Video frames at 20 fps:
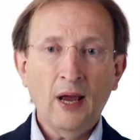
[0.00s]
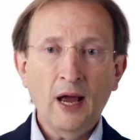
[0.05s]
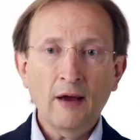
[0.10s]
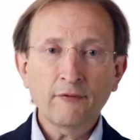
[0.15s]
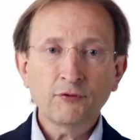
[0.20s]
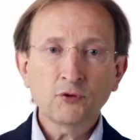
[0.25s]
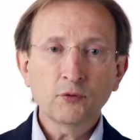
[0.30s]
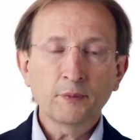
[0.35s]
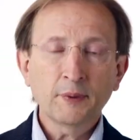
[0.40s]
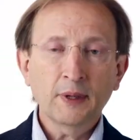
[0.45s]

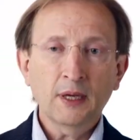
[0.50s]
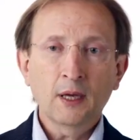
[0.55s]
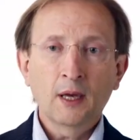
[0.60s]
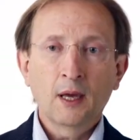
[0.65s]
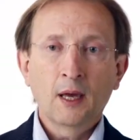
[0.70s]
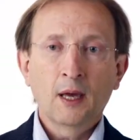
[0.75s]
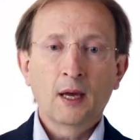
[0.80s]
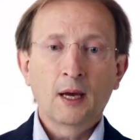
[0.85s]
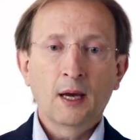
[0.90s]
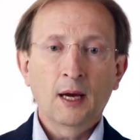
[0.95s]
have to be
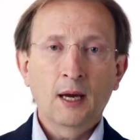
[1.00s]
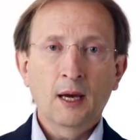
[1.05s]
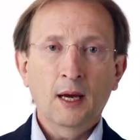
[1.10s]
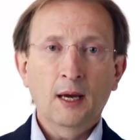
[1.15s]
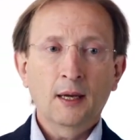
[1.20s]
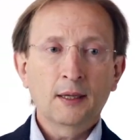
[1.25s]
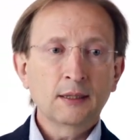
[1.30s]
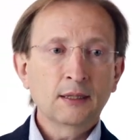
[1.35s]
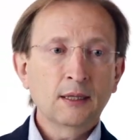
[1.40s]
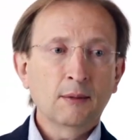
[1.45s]

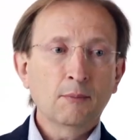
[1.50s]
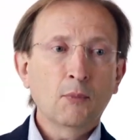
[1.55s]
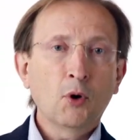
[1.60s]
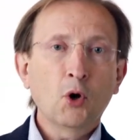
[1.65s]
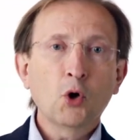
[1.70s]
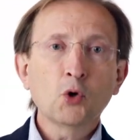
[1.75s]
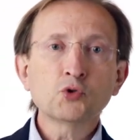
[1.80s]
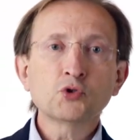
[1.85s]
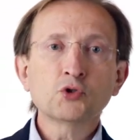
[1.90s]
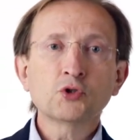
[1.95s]
the
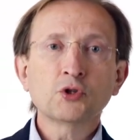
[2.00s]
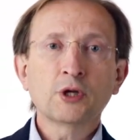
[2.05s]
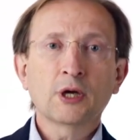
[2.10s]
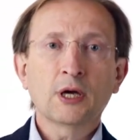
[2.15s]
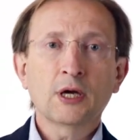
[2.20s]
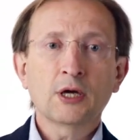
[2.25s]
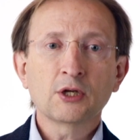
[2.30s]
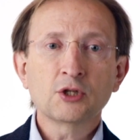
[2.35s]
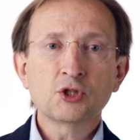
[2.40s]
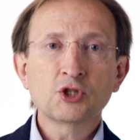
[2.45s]
most
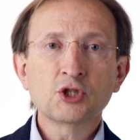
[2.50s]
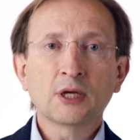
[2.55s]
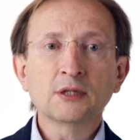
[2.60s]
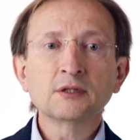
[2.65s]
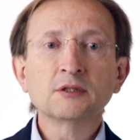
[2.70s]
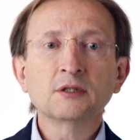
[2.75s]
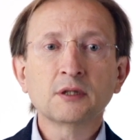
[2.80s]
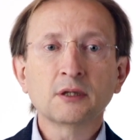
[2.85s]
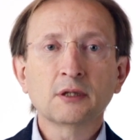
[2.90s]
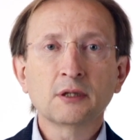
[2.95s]

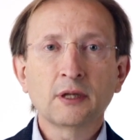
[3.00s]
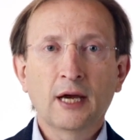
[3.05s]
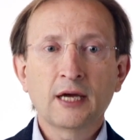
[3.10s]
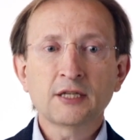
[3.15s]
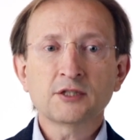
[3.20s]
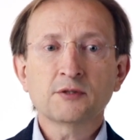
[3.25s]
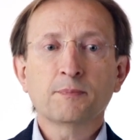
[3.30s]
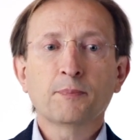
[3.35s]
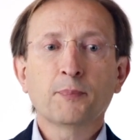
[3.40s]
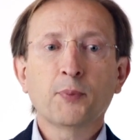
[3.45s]
gentle
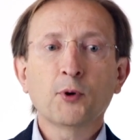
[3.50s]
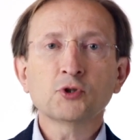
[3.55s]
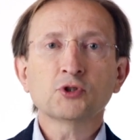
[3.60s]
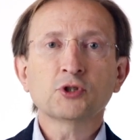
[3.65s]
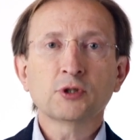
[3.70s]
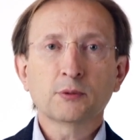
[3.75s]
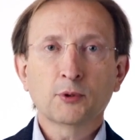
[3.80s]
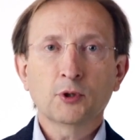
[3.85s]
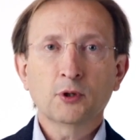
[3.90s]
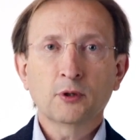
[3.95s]
as
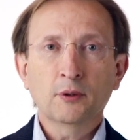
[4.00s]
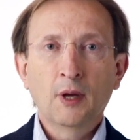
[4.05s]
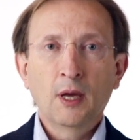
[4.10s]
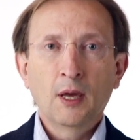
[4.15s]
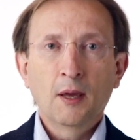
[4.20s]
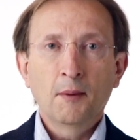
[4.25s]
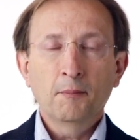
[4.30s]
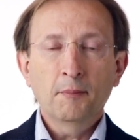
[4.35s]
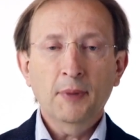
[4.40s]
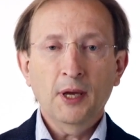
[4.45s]
possible,
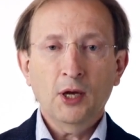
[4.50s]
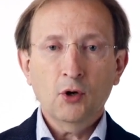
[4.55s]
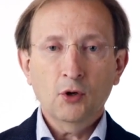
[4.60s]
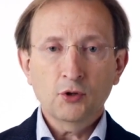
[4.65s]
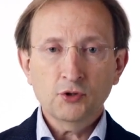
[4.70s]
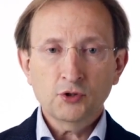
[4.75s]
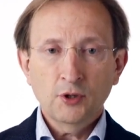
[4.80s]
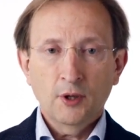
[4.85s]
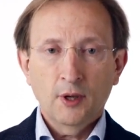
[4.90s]
because